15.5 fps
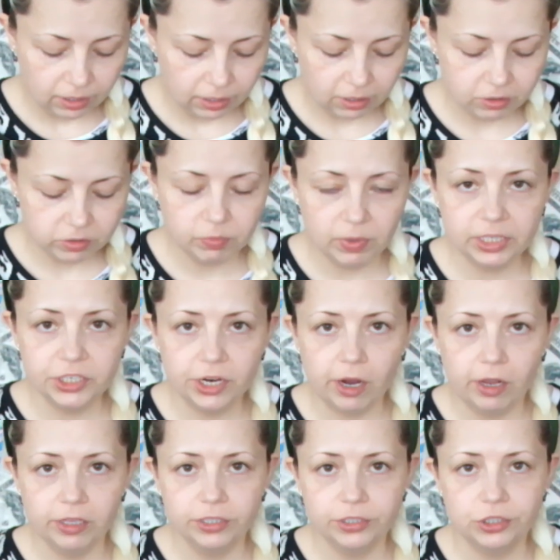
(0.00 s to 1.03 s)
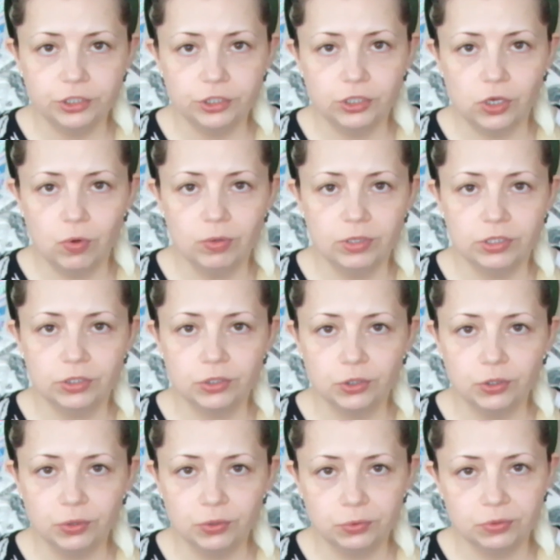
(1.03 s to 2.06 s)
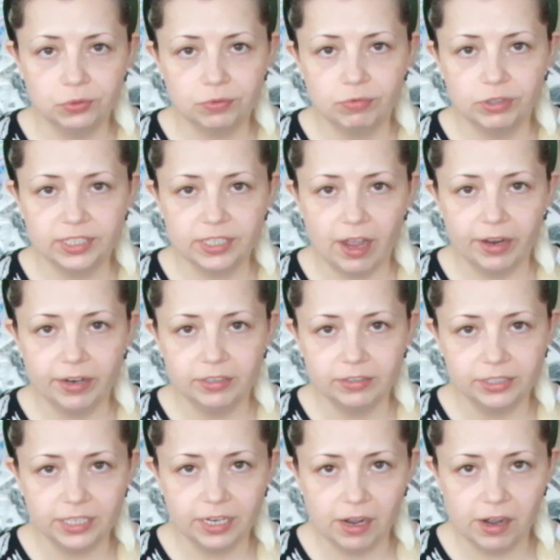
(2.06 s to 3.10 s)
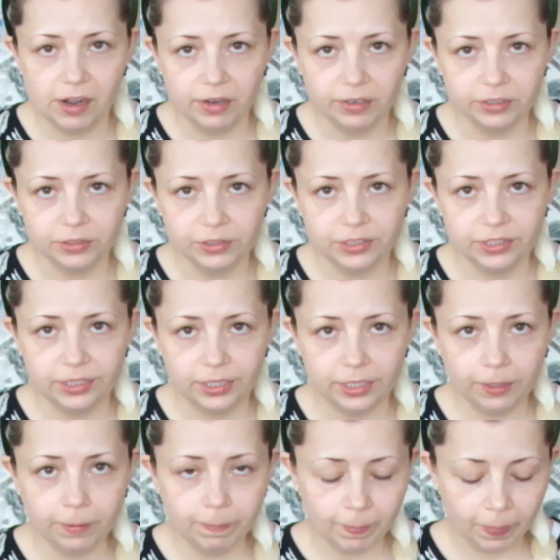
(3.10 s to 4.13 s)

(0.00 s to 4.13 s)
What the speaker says: because my challenge is always to use recycled yarn, you see.